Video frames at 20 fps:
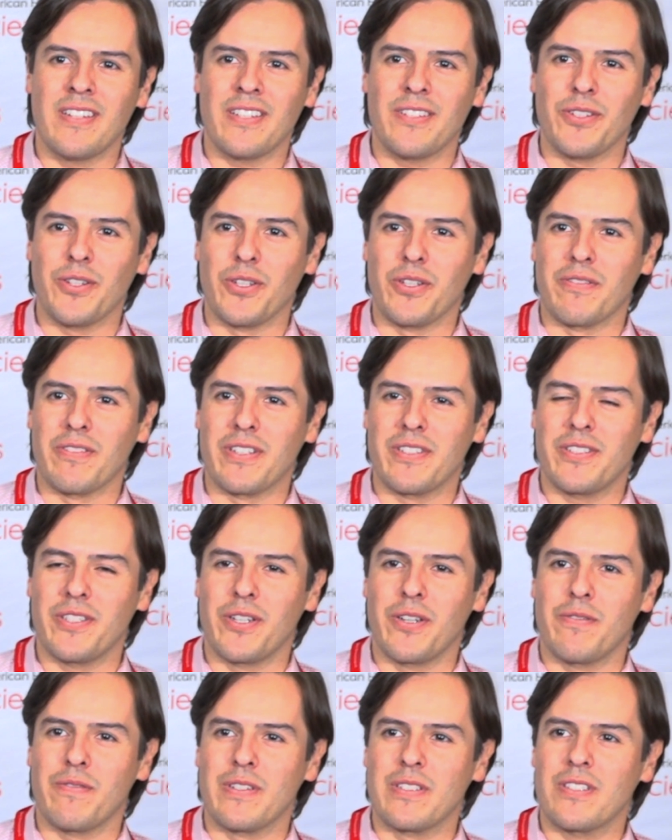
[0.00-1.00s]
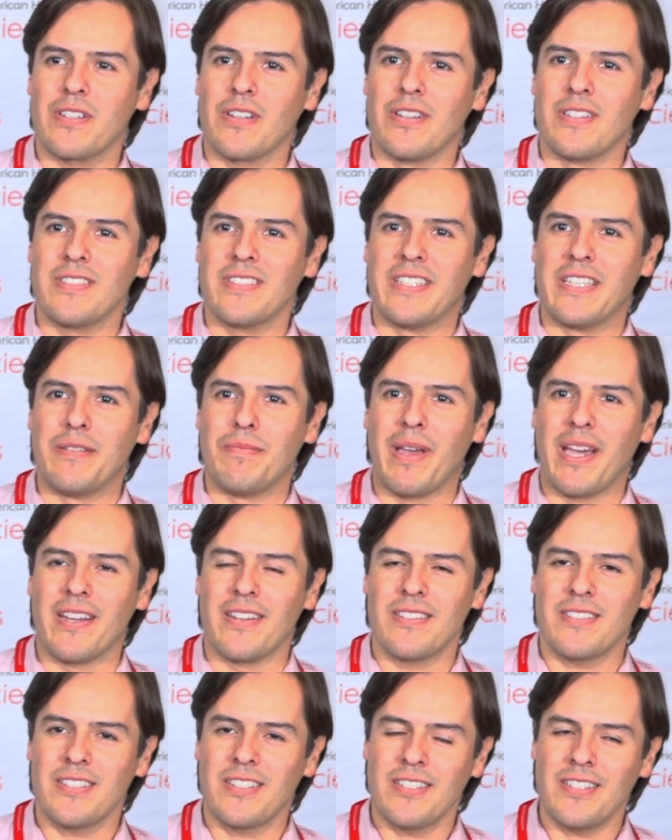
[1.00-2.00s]
at the University of Wisconsin in
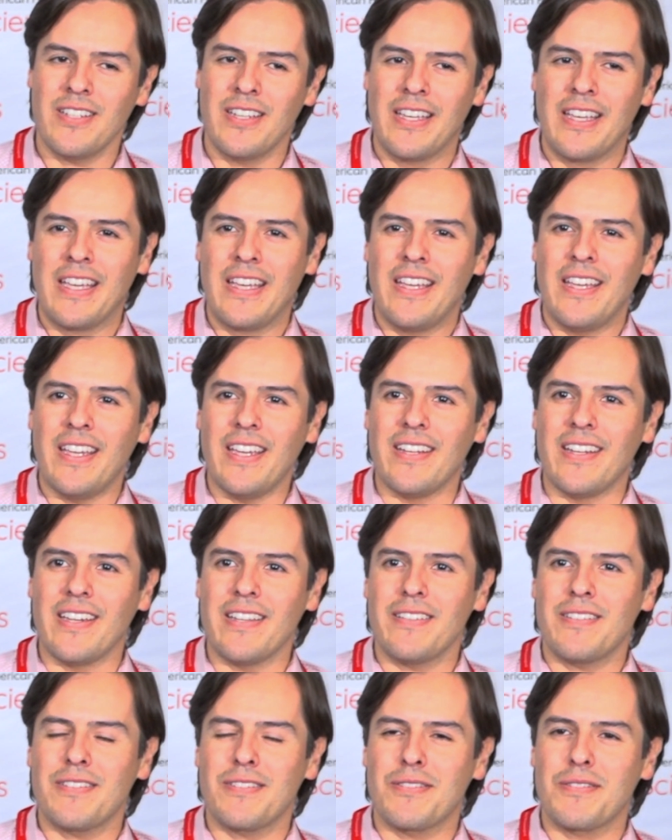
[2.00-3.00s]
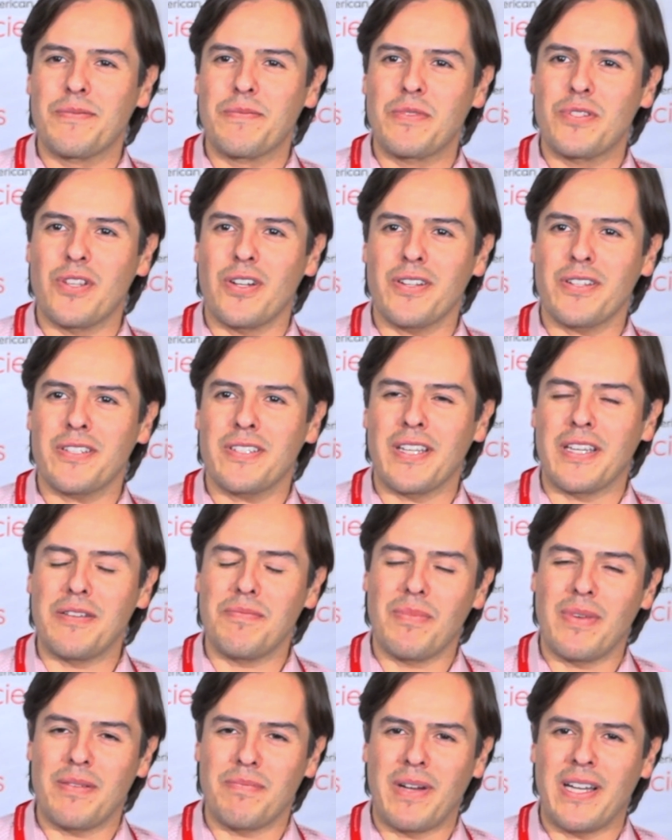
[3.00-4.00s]
Madison. And I taught,
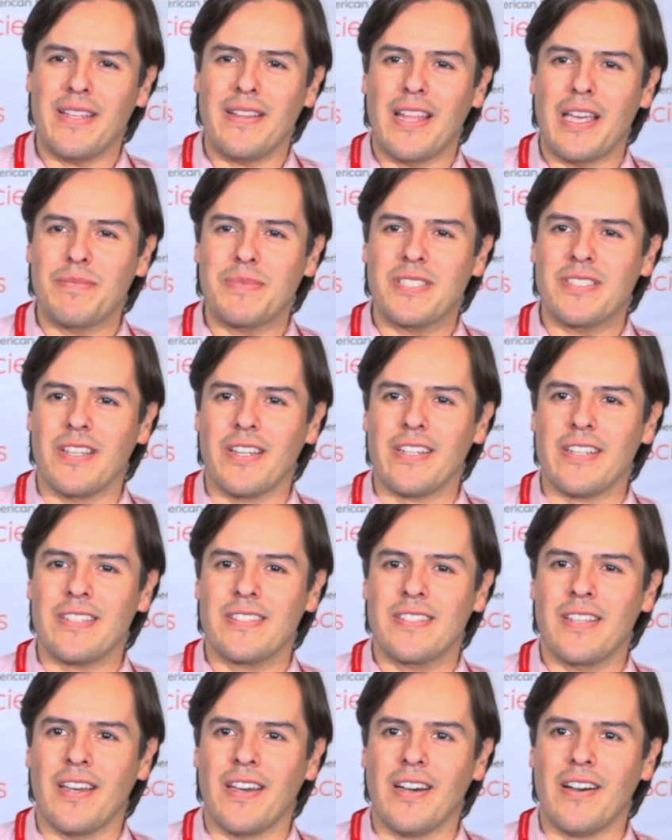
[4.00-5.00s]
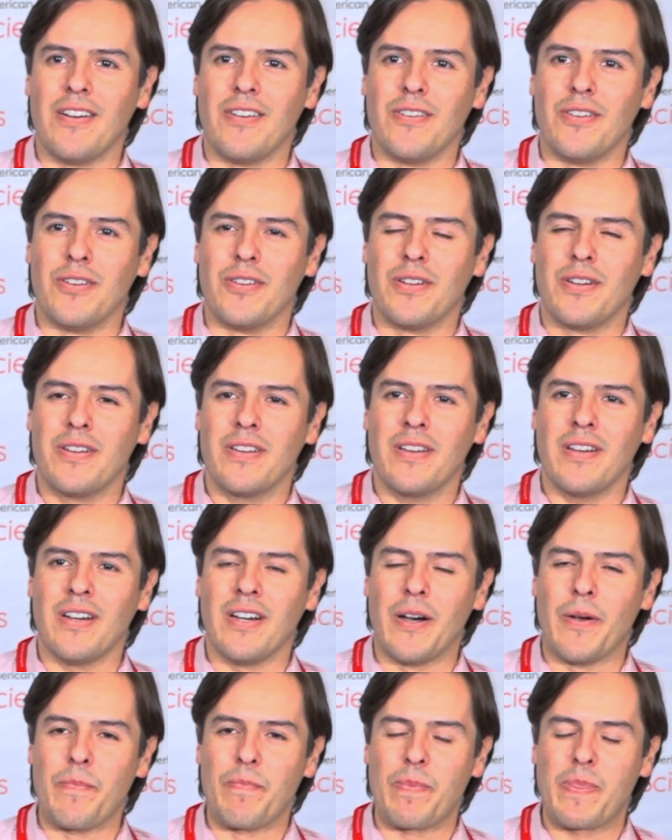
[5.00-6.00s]
and my lab studies how,
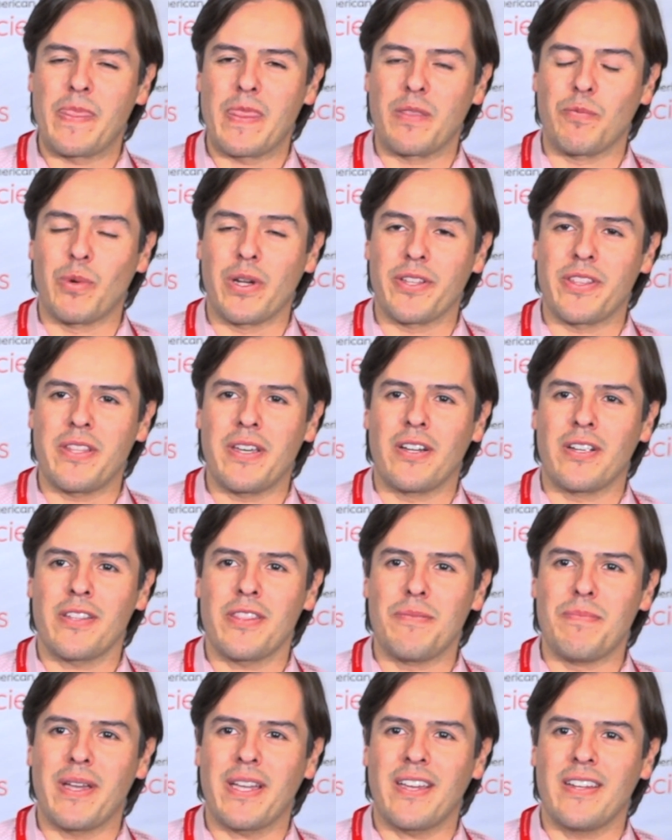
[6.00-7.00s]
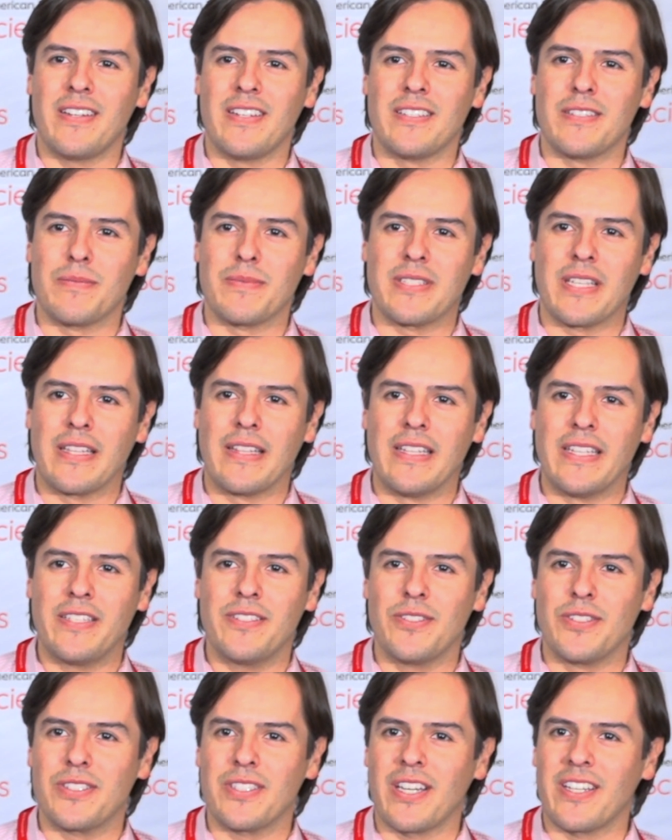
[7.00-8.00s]
what are the mechanisms that
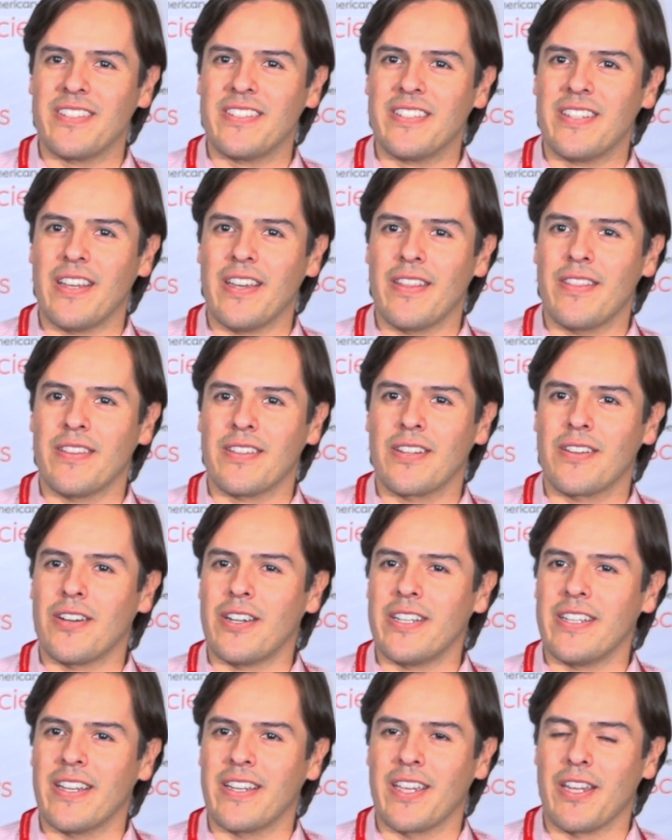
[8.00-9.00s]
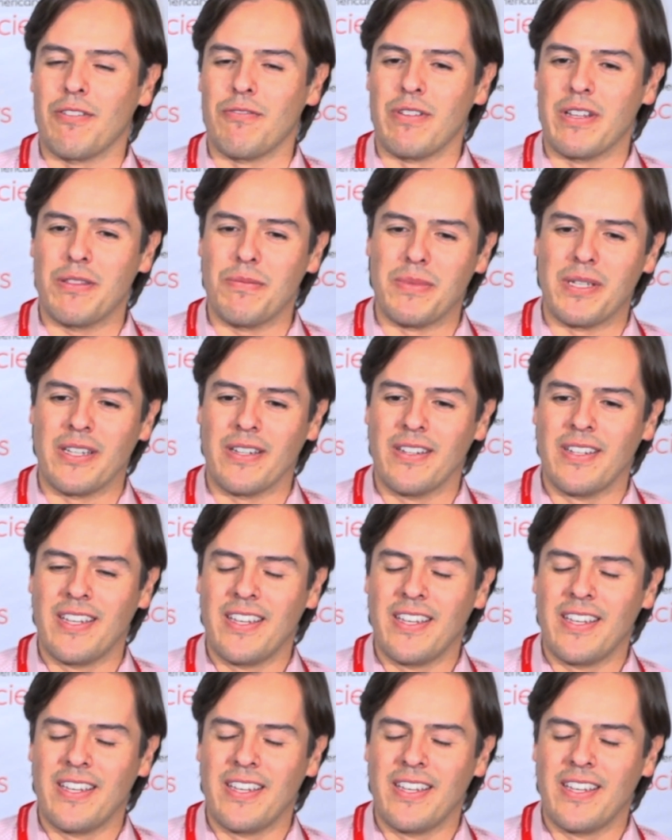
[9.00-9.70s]
lead to sudden death and cardiac arrhythmia.